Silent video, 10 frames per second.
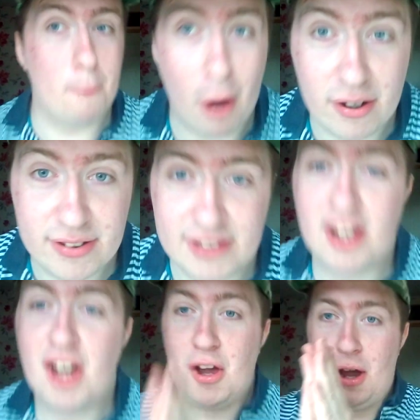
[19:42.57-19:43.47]
boxes.
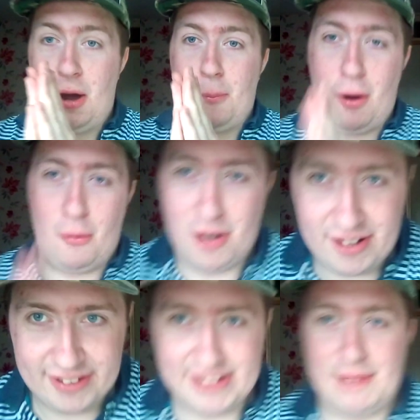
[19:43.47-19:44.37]
But like I
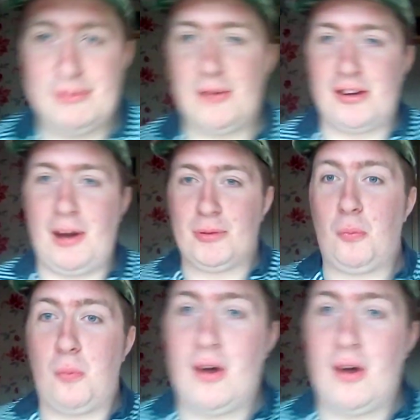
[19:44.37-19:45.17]
said, let me know in the comments,